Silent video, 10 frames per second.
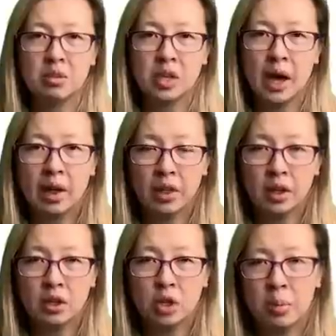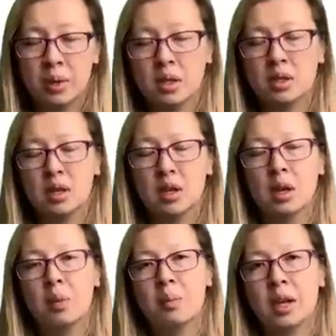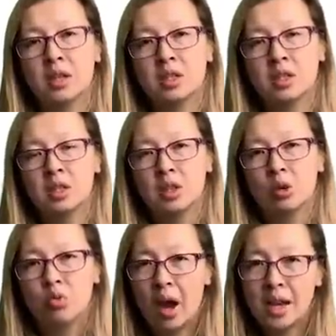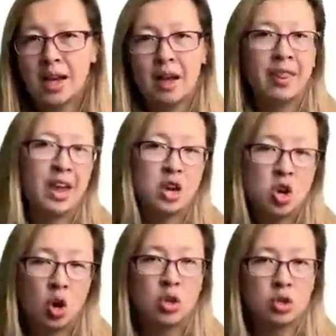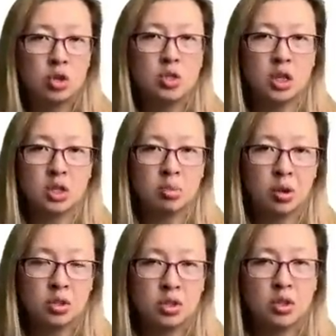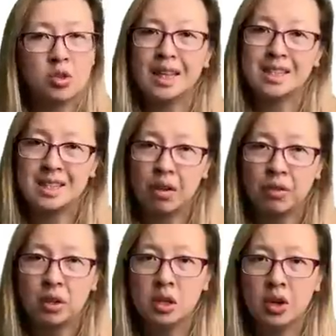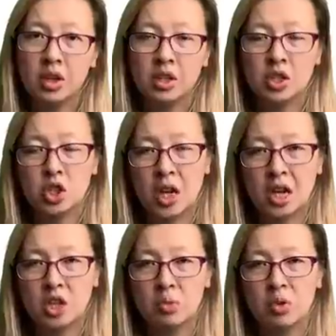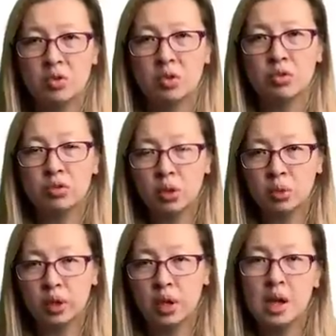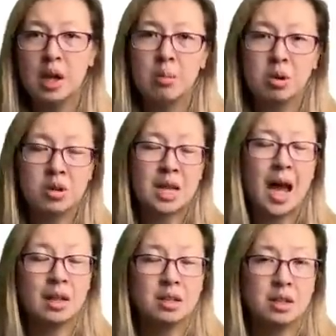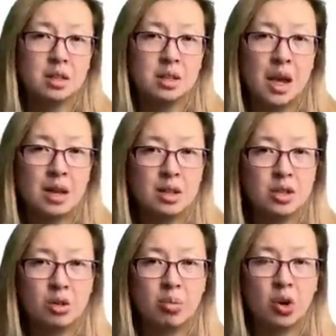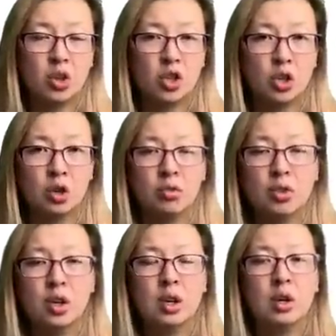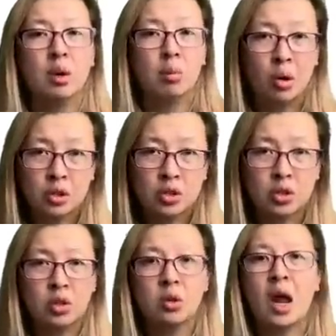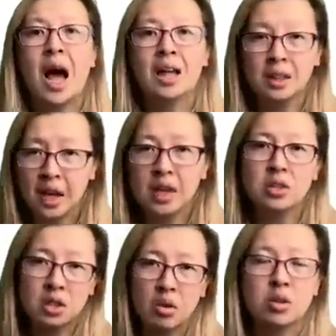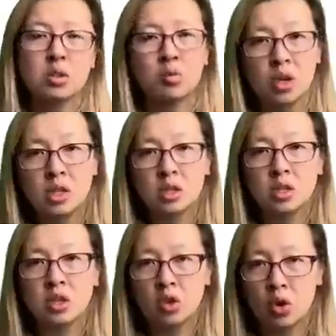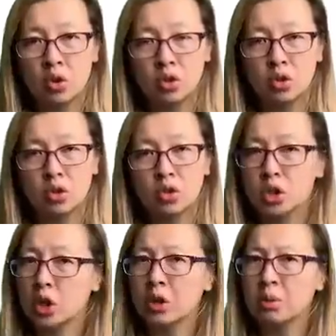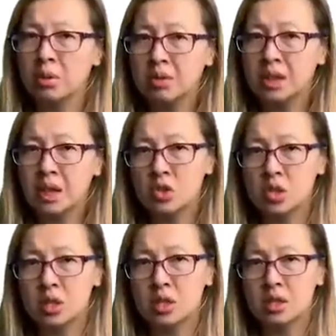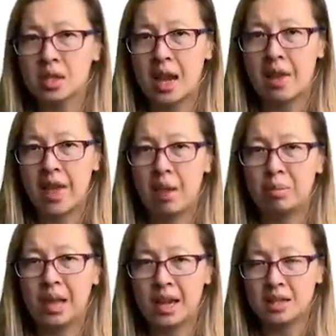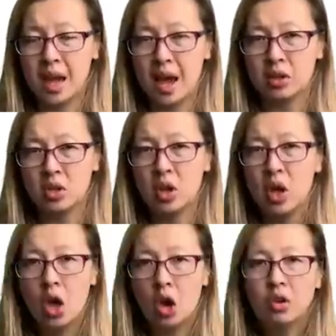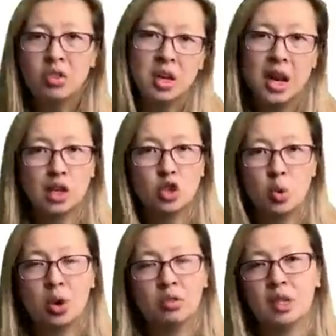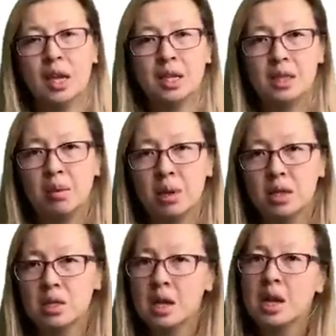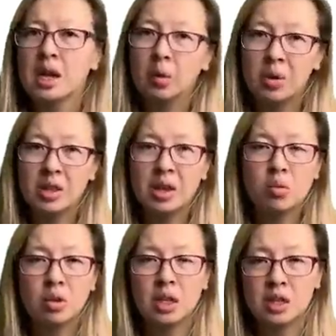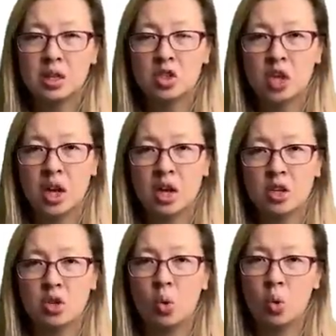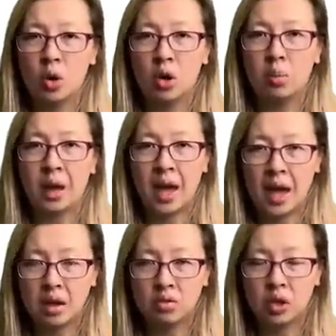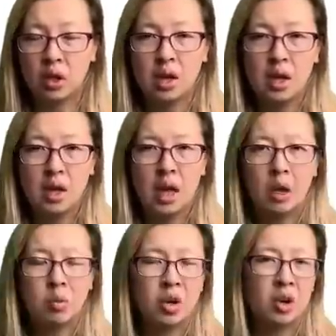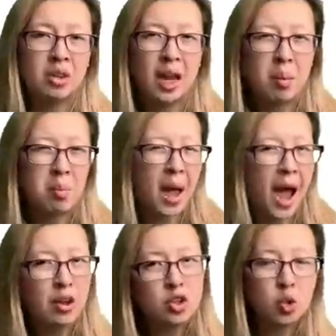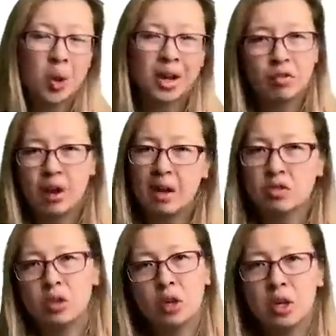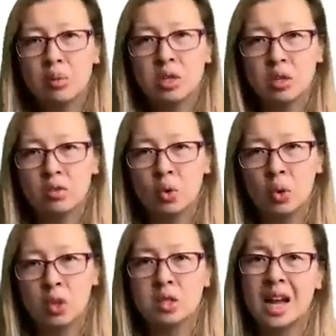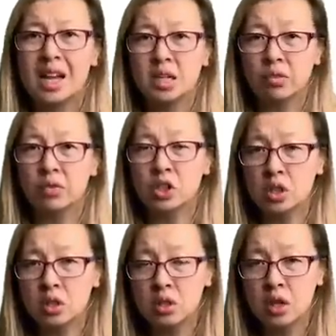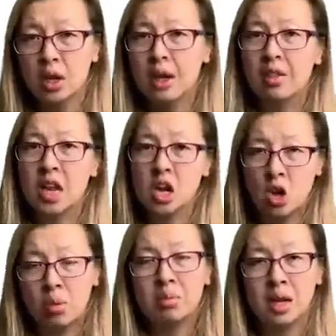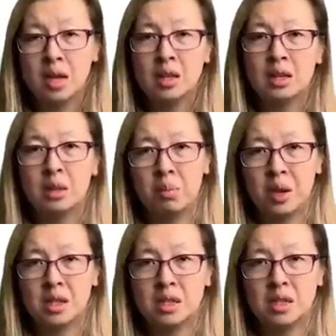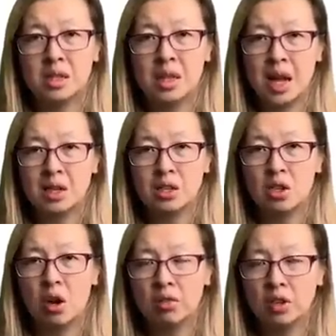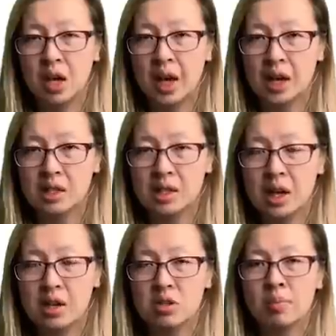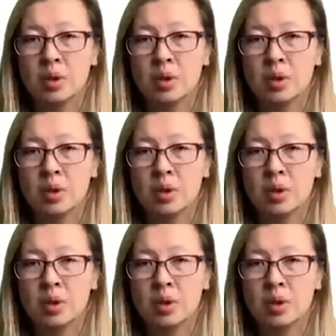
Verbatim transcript: of the other topics. But Right now, they're not choosing to prosecute. That's definitely going to change moving forward because ASIC has taken this approach of prosecute unless there is a reason not to. So it'll be really interesting to see how that plays out over the next 12 to 18 months and whether that really does change auditor behavior. Uh, we know that about 25 to 30% of audits are deficient, they're not meeting the basic standards of the ASAs.